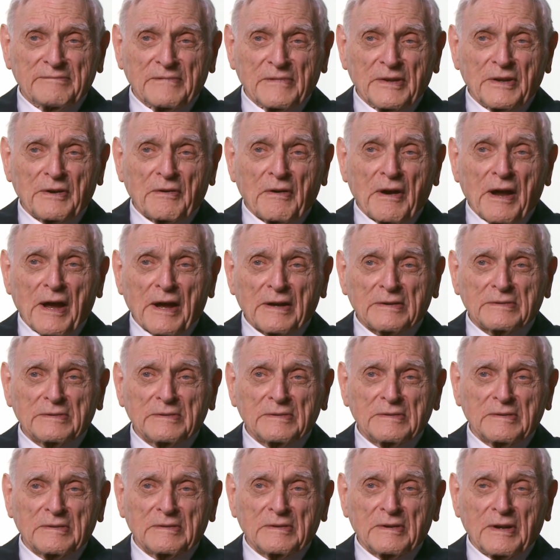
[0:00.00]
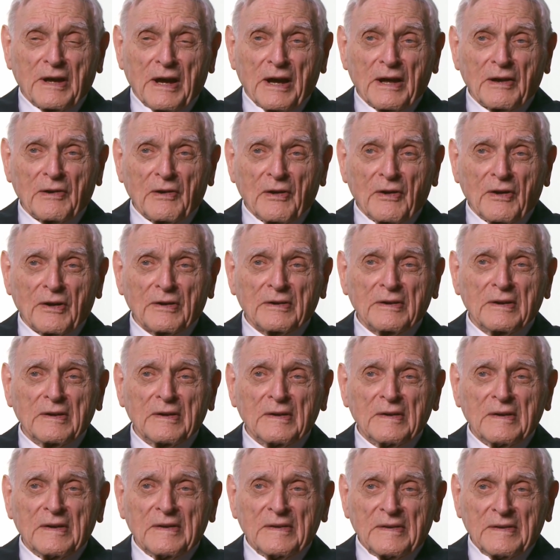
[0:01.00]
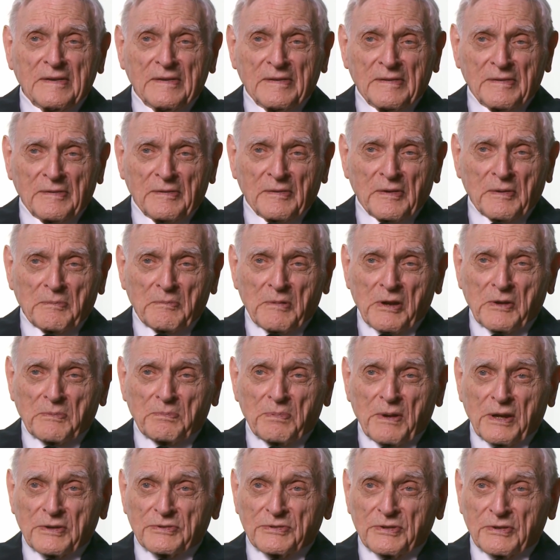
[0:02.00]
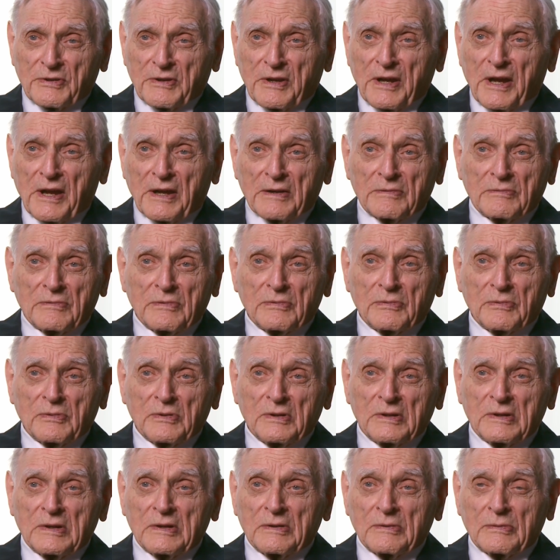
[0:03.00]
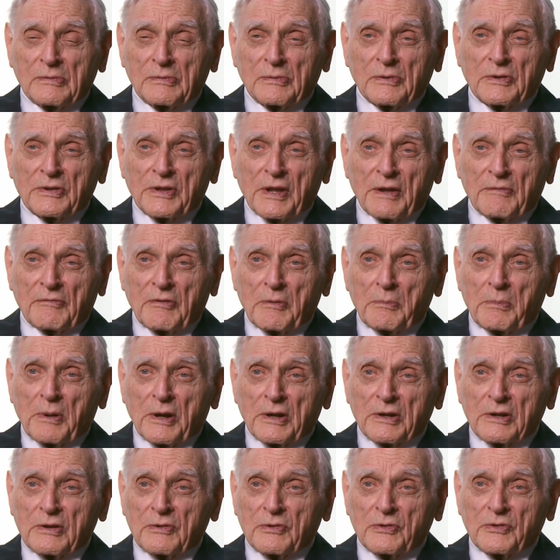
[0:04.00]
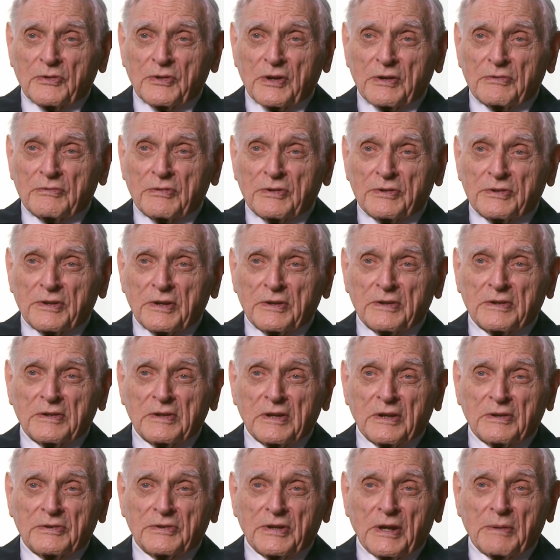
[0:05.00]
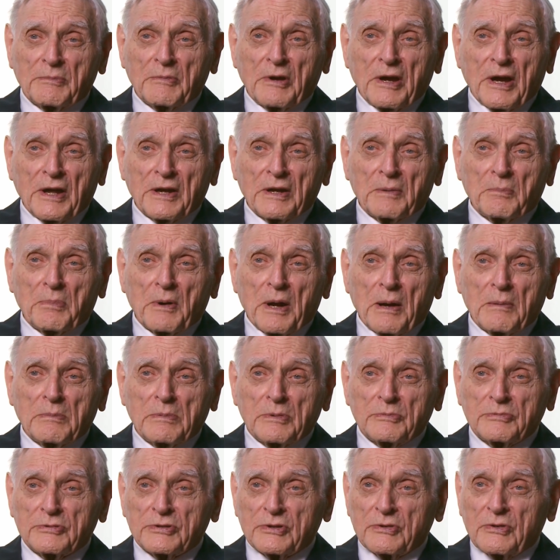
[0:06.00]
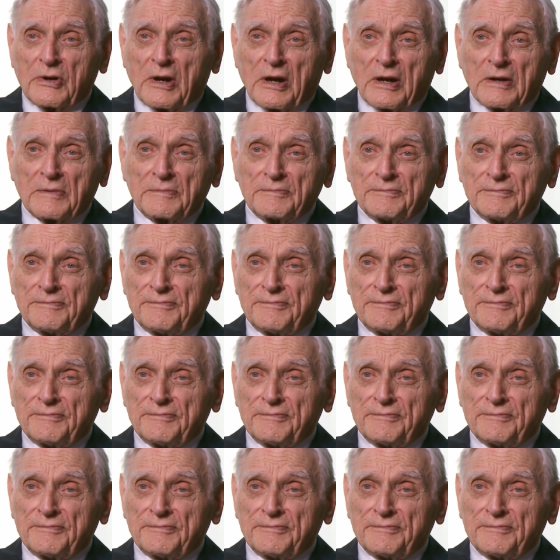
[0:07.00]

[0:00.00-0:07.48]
interact and dialogue as best you can with everybody who's interested in the same kind of problems you are.